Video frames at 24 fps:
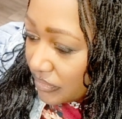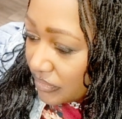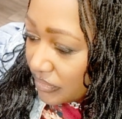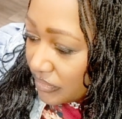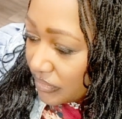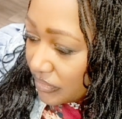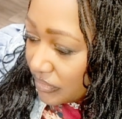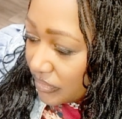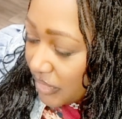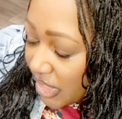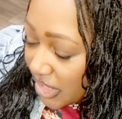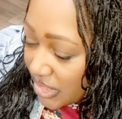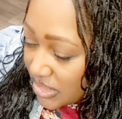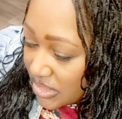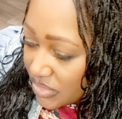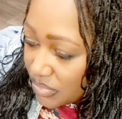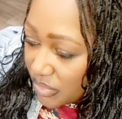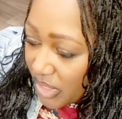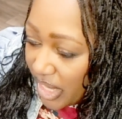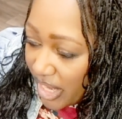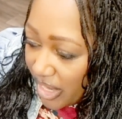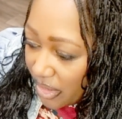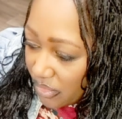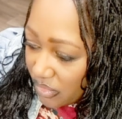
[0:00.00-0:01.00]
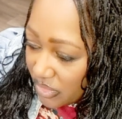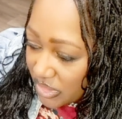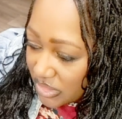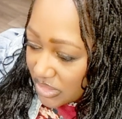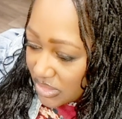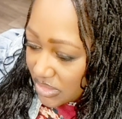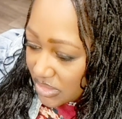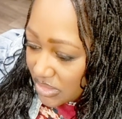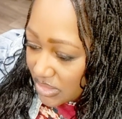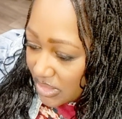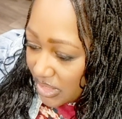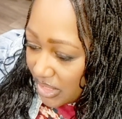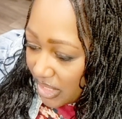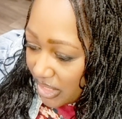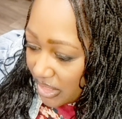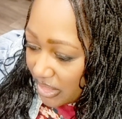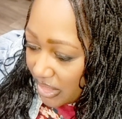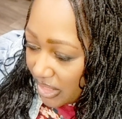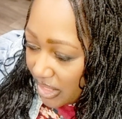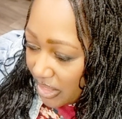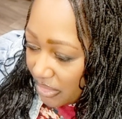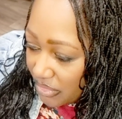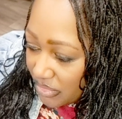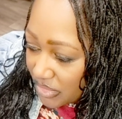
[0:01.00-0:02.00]
that's how
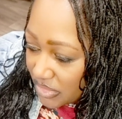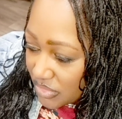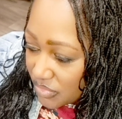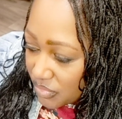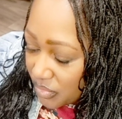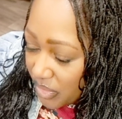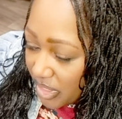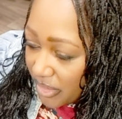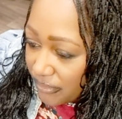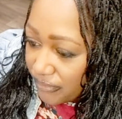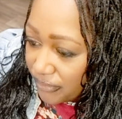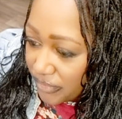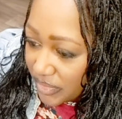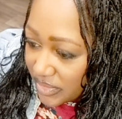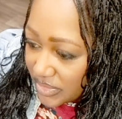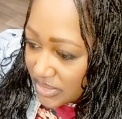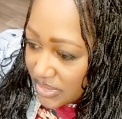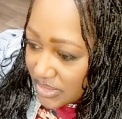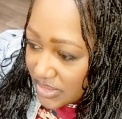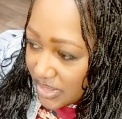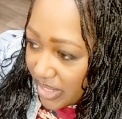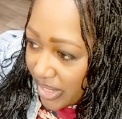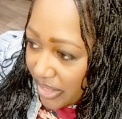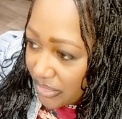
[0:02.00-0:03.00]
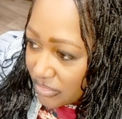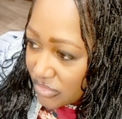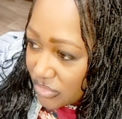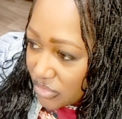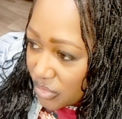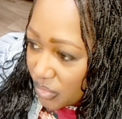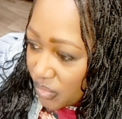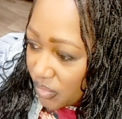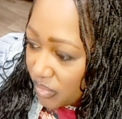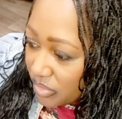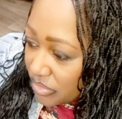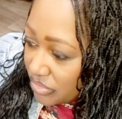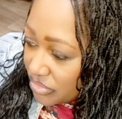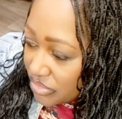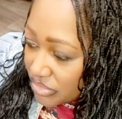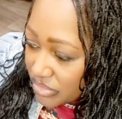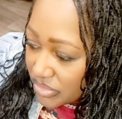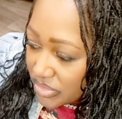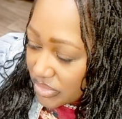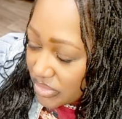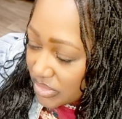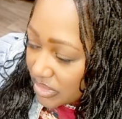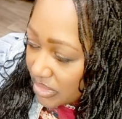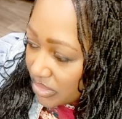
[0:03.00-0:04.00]
it's referenced now. So we'll
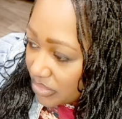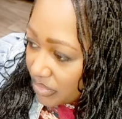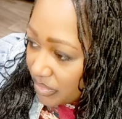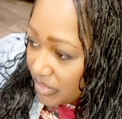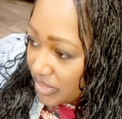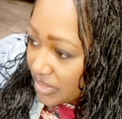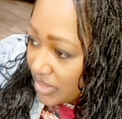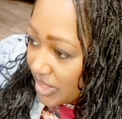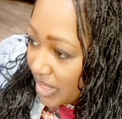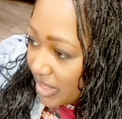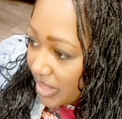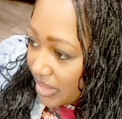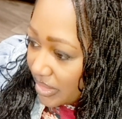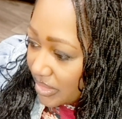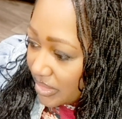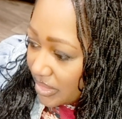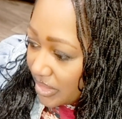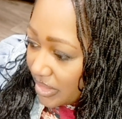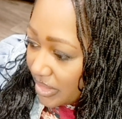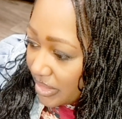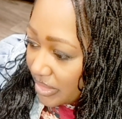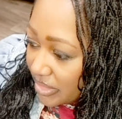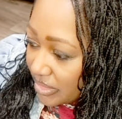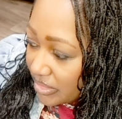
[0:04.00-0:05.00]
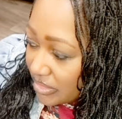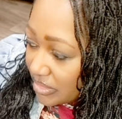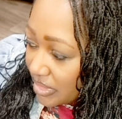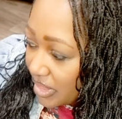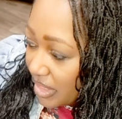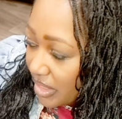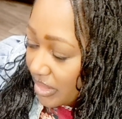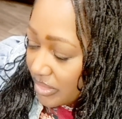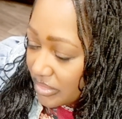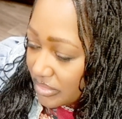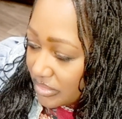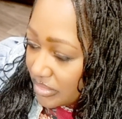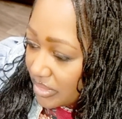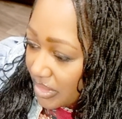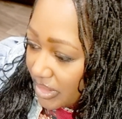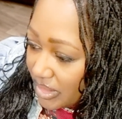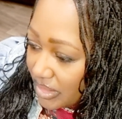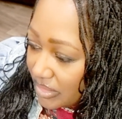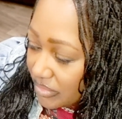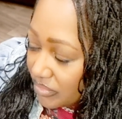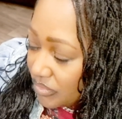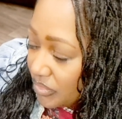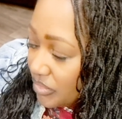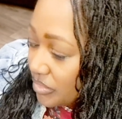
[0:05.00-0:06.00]
just stick with that. And
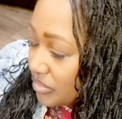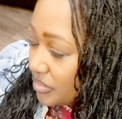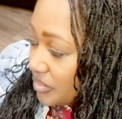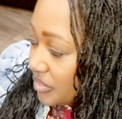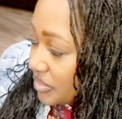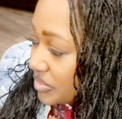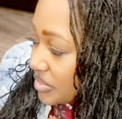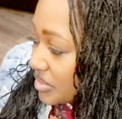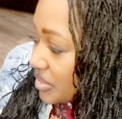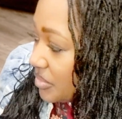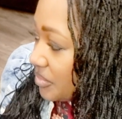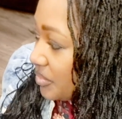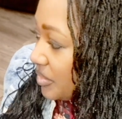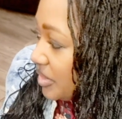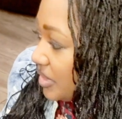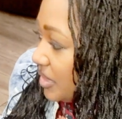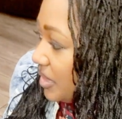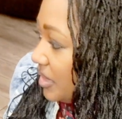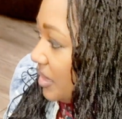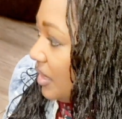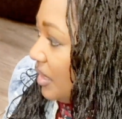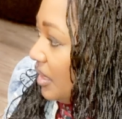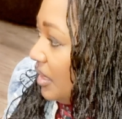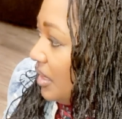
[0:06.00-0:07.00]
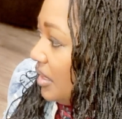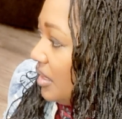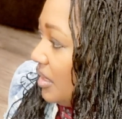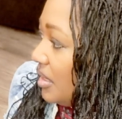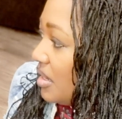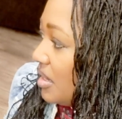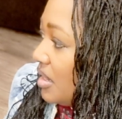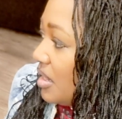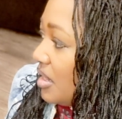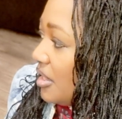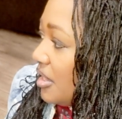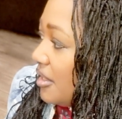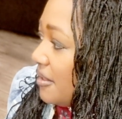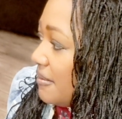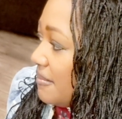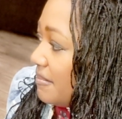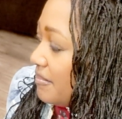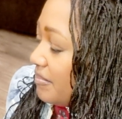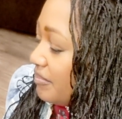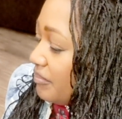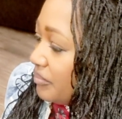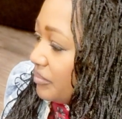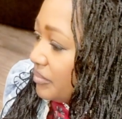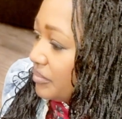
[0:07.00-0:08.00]
that we'll stick with it.
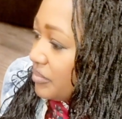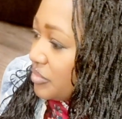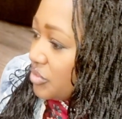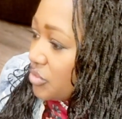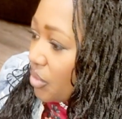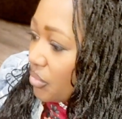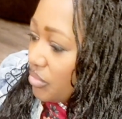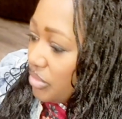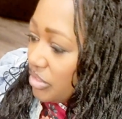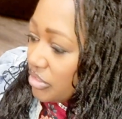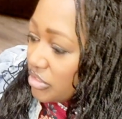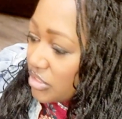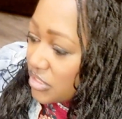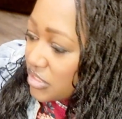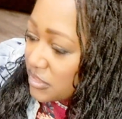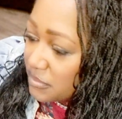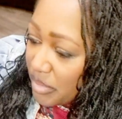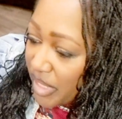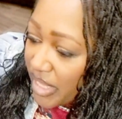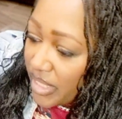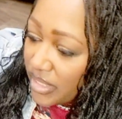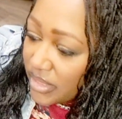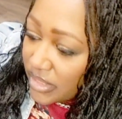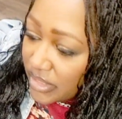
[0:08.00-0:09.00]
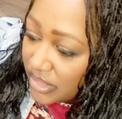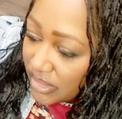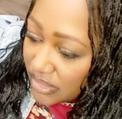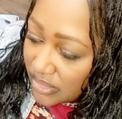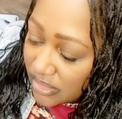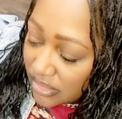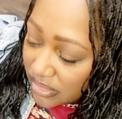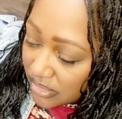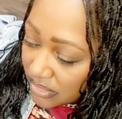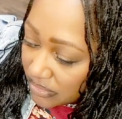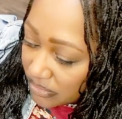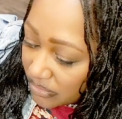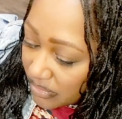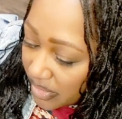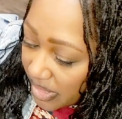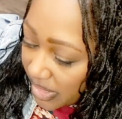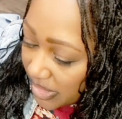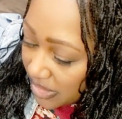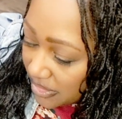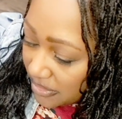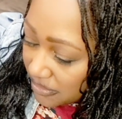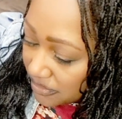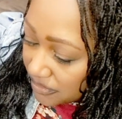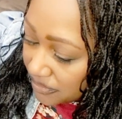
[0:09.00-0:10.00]
So you're spelling,
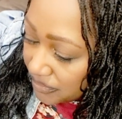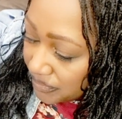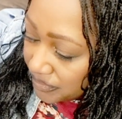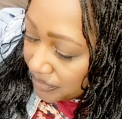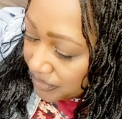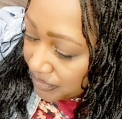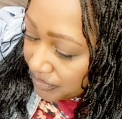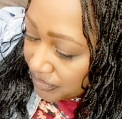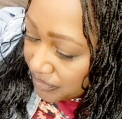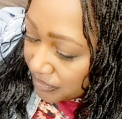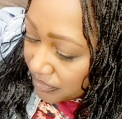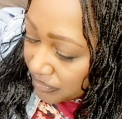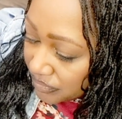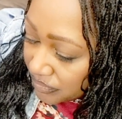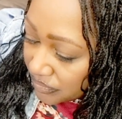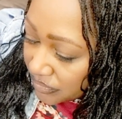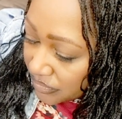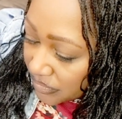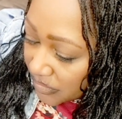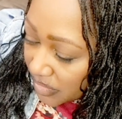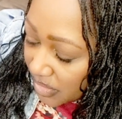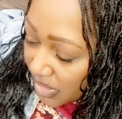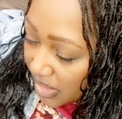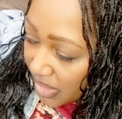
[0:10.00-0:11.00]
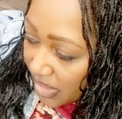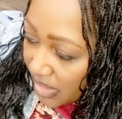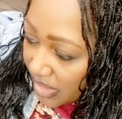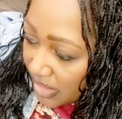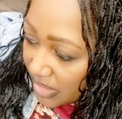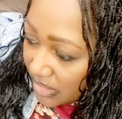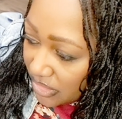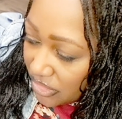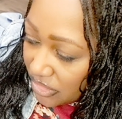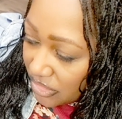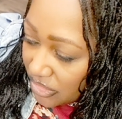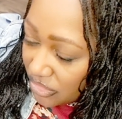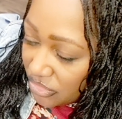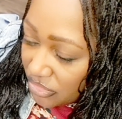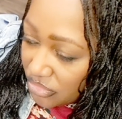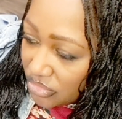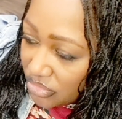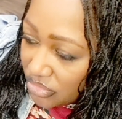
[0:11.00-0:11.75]
right? And you need to